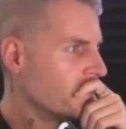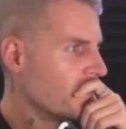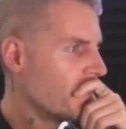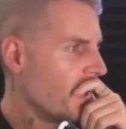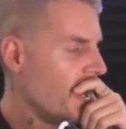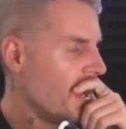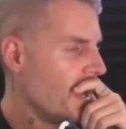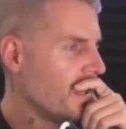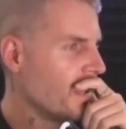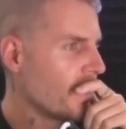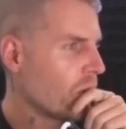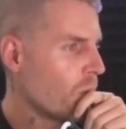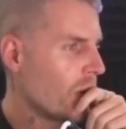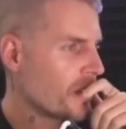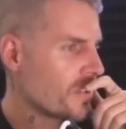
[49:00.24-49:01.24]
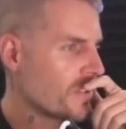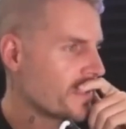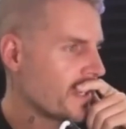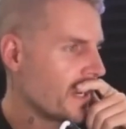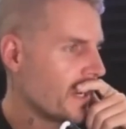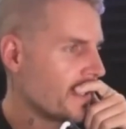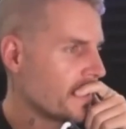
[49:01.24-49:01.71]
Any other
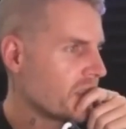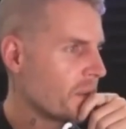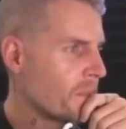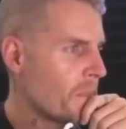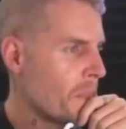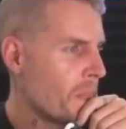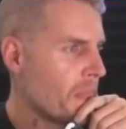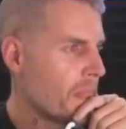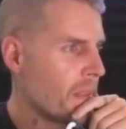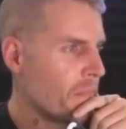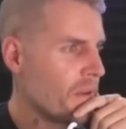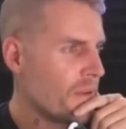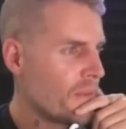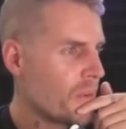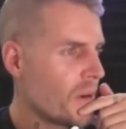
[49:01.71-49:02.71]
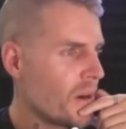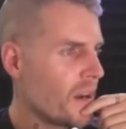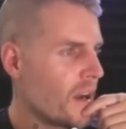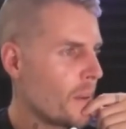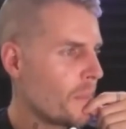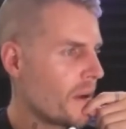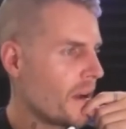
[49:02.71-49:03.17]
questions, guys? Before I
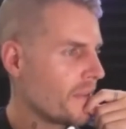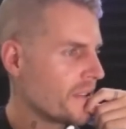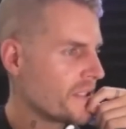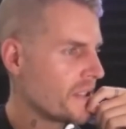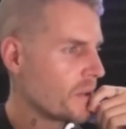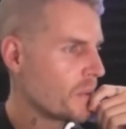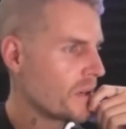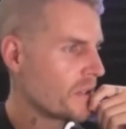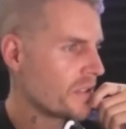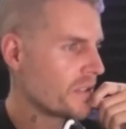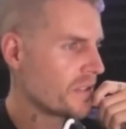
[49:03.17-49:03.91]
hop off, I see the questions